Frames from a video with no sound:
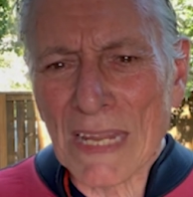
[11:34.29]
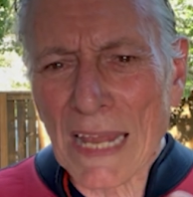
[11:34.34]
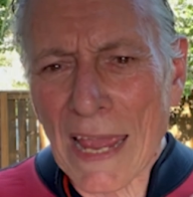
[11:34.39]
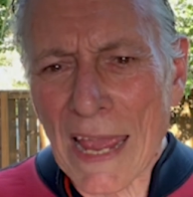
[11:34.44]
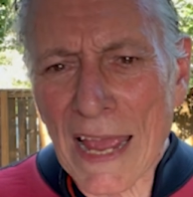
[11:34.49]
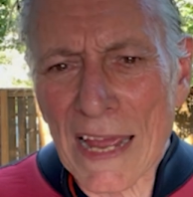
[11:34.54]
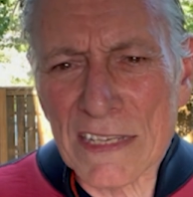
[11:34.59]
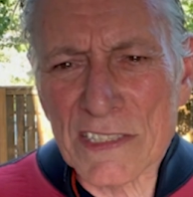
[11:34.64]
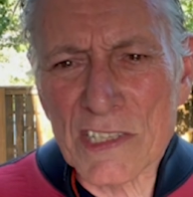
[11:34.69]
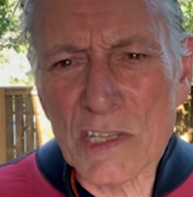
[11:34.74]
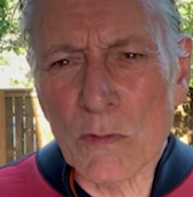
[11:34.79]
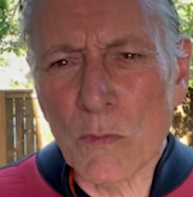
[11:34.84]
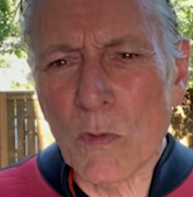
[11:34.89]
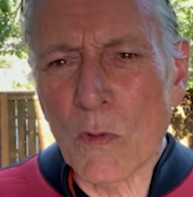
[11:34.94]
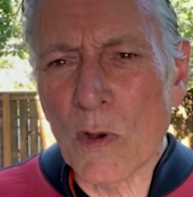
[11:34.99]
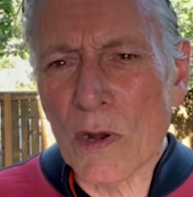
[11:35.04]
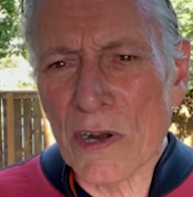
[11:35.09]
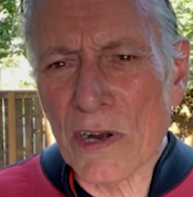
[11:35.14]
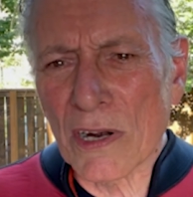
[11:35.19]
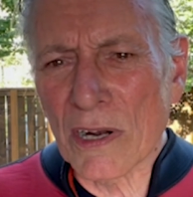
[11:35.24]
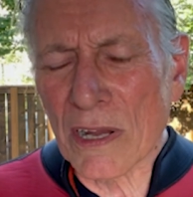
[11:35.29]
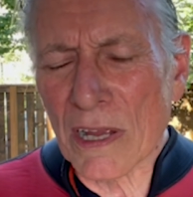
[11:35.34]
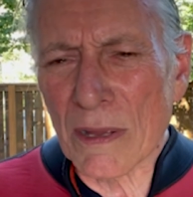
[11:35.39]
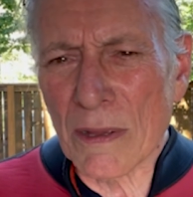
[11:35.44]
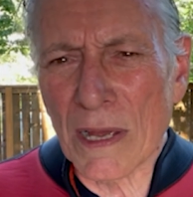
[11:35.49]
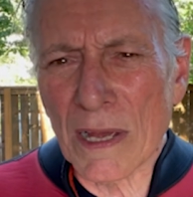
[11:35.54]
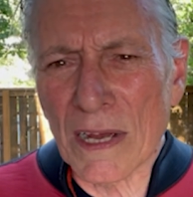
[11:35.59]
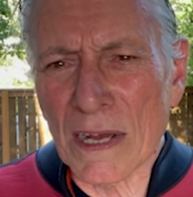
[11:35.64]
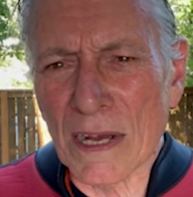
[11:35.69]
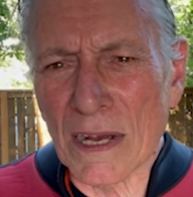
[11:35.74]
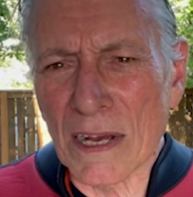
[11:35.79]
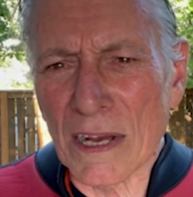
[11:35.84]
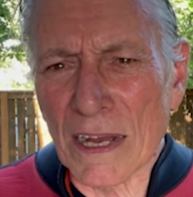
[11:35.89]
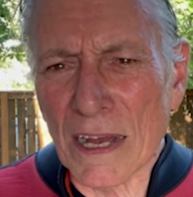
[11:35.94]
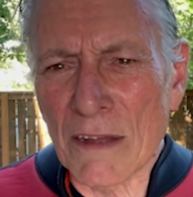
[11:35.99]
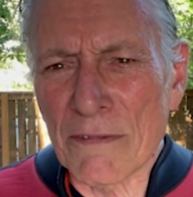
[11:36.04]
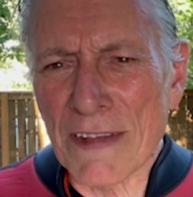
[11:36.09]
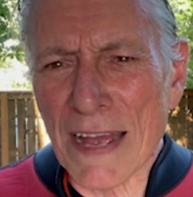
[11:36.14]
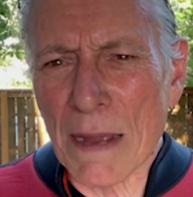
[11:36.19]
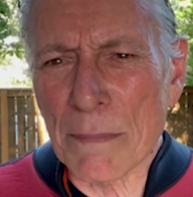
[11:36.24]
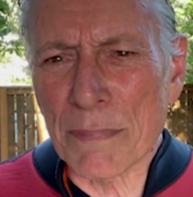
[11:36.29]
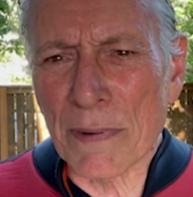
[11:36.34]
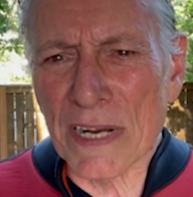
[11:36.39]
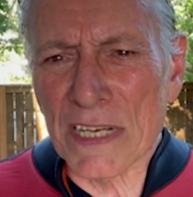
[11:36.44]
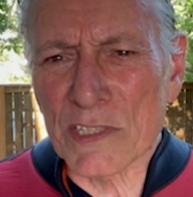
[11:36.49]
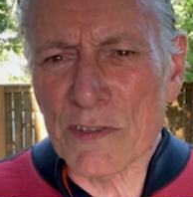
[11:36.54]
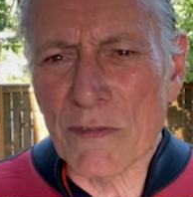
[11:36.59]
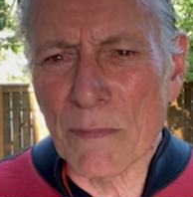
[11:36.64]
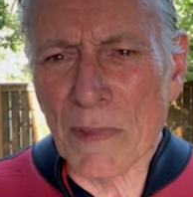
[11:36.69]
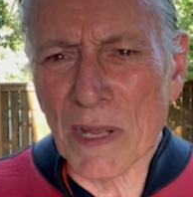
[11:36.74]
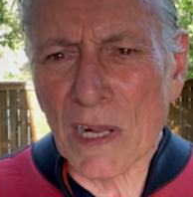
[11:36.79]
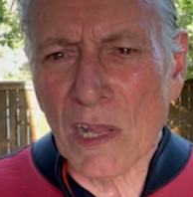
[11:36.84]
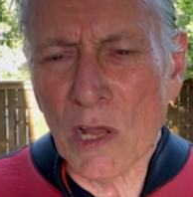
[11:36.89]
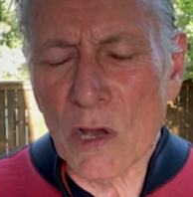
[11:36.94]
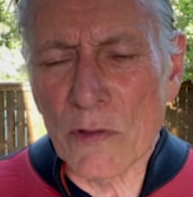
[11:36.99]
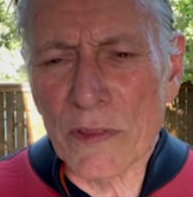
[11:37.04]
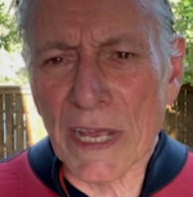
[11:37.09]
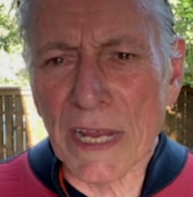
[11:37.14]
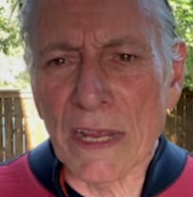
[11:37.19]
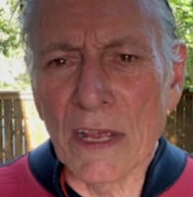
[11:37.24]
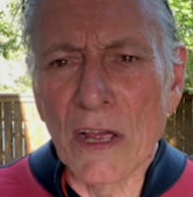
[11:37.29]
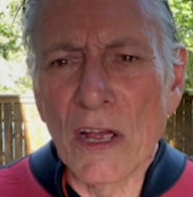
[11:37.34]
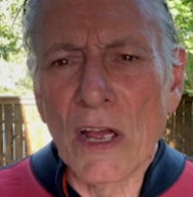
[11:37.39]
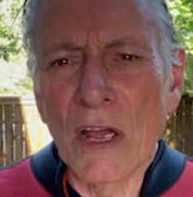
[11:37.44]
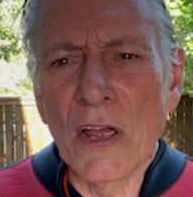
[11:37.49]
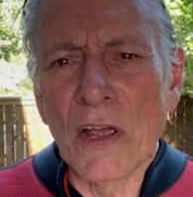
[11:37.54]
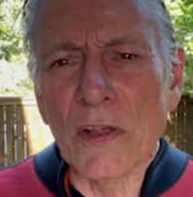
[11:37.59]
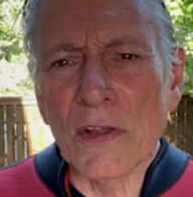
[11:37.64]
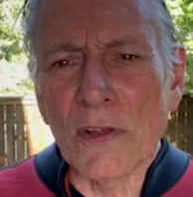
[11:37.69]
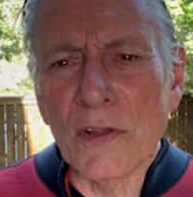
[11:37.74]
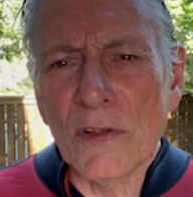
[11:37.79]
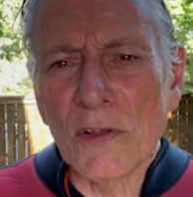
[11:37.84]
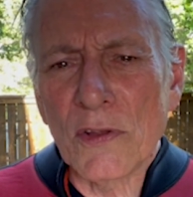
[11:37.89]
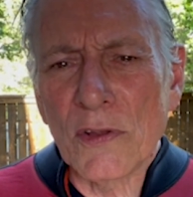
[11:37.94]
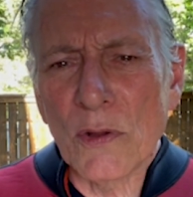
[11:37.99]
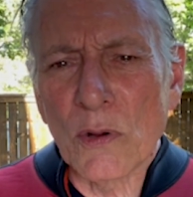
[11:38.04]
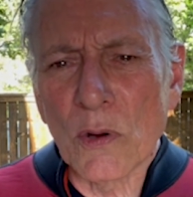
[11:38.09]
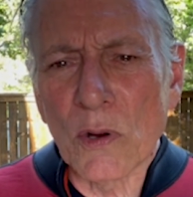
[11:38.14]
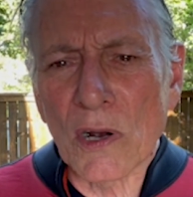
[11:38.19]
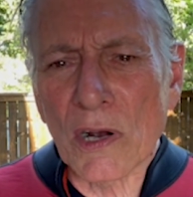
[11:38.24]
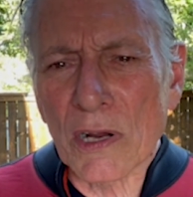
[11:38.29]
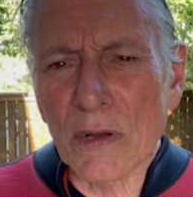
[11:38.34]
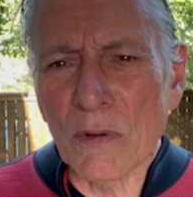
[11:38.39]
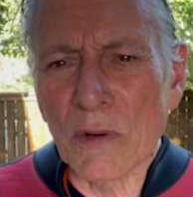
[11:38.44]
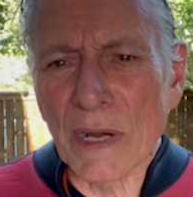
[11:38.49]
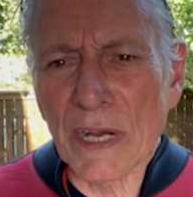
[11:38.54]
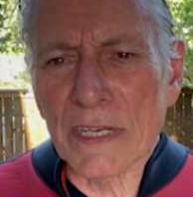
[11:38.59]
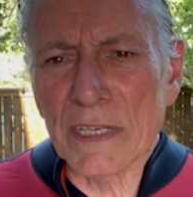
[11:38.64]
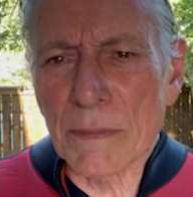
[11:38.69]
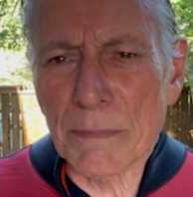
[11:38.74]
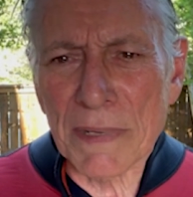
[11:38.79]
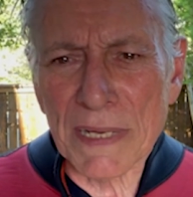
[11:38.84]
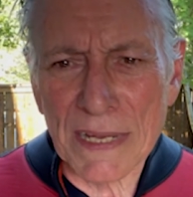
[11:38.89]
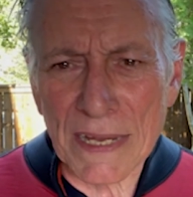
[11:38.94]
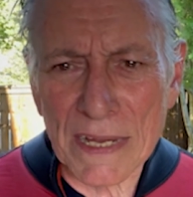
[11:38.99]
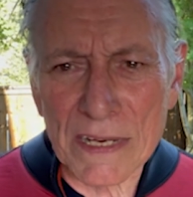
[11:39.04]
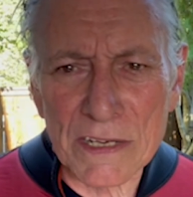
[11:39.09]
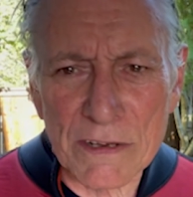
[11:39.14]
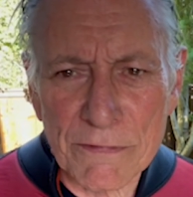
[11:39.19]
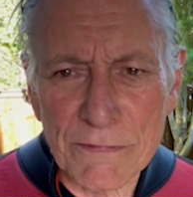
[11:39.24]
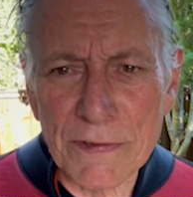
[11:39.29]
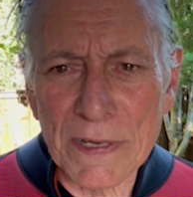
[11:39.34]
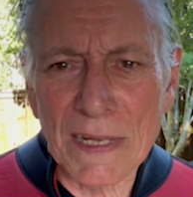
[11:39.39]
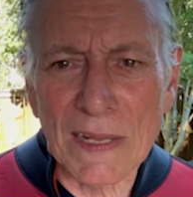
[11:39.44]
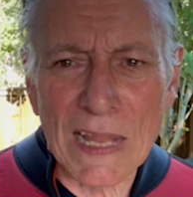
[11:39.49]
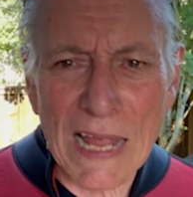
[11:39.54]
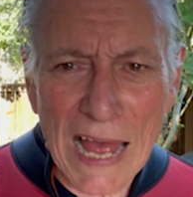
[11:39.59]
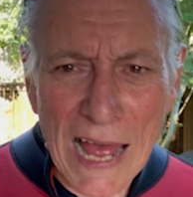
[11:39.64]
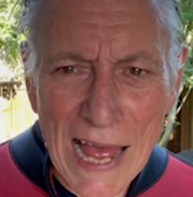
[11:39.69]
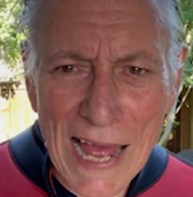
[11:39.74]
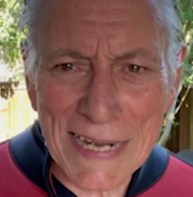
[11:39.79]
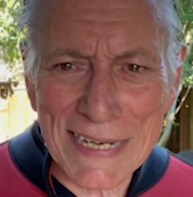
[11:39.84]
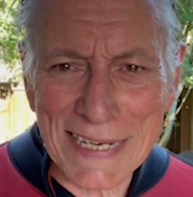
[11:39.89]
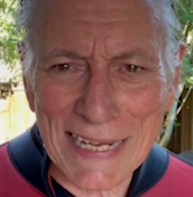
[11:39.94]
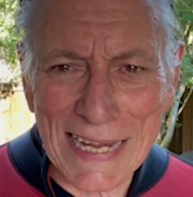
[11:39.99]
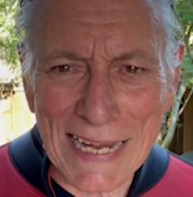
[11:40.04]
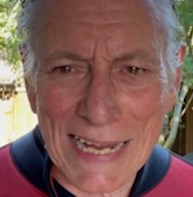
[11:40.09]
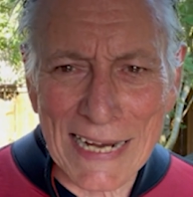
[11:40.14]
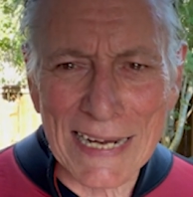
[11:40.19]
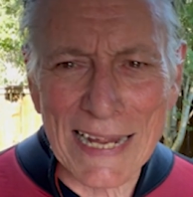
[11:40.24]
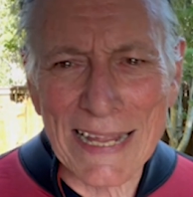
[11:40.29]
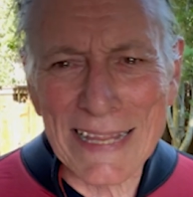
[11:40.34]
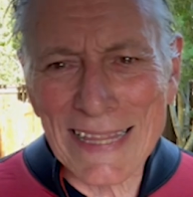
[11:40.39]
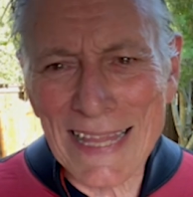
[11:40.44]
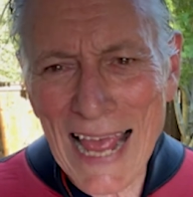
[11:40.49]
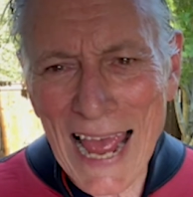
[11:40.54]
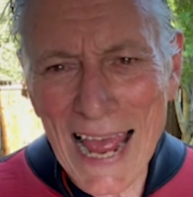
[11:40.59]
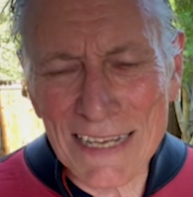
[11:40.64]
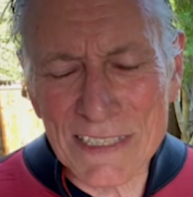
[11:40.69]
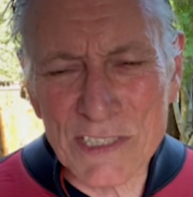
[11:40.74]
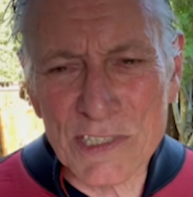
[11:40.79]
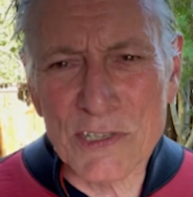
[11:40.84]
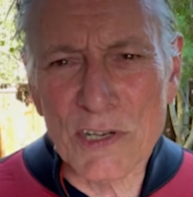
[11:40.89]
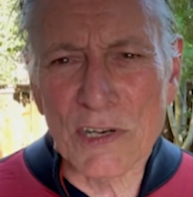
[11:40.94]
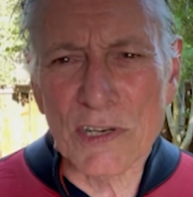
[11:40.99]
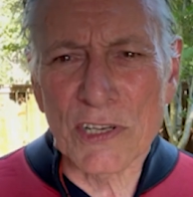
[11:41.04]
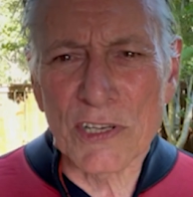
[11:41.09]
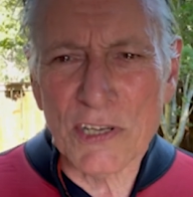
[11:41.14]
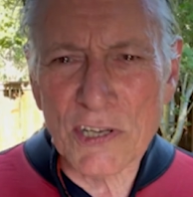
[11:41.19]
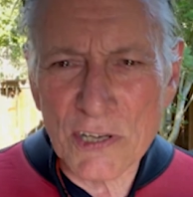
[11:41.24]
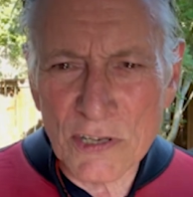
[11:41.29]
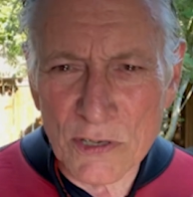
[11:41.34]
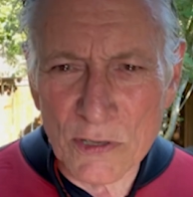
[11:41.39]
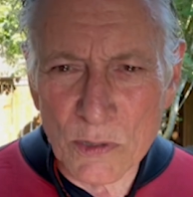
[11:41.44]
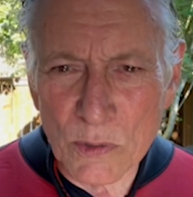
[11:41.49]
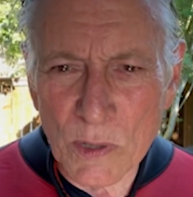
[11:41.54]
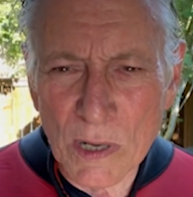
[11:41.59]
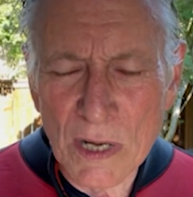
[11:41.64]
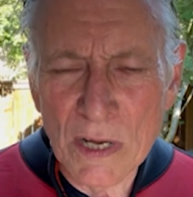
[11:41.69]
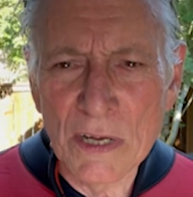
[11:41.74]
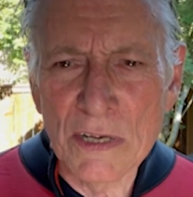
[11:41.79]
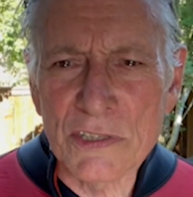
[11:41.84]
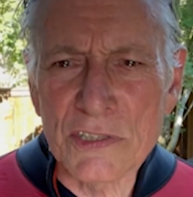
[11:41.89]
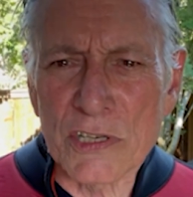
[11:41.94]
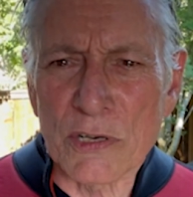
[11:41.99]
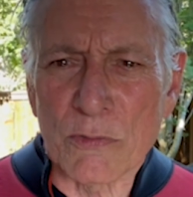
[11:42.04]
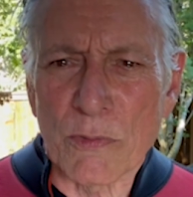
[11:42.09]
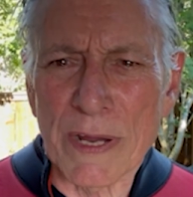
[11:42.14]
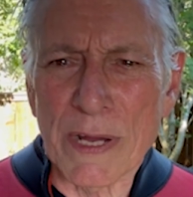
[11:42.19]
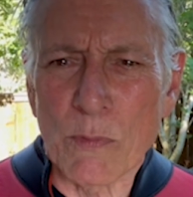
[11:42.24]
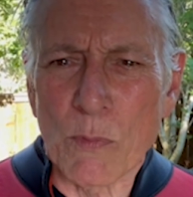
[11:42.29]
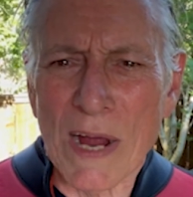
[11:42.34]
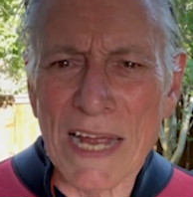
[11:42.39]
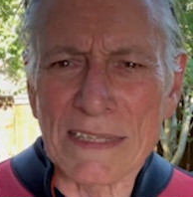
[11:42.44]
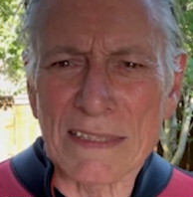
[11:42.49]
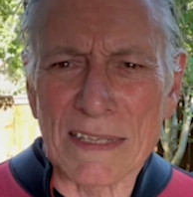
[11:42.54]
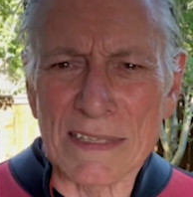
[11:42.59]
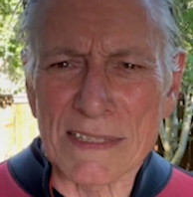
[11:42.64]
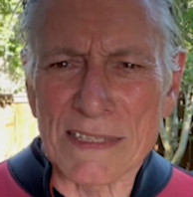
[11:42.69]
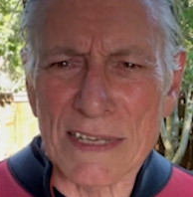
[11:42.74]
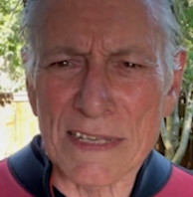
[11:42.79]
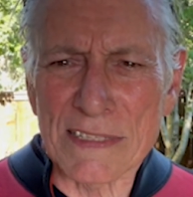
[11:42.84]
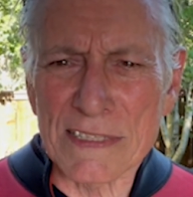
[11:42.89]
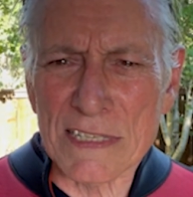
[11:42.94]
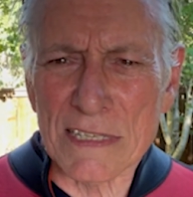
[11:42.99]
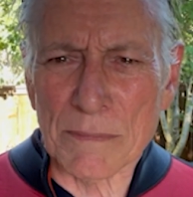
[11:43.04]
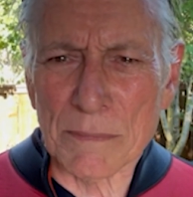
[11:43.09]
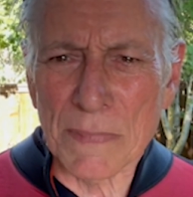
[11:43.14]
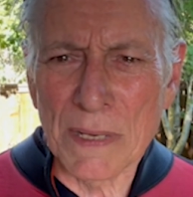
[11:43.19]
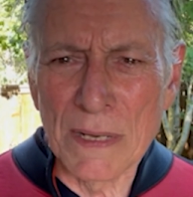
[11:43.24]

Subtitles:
as the water evaporates from the clothing, you're going to begin to feel hot again, and that's your cue to re-wet the system.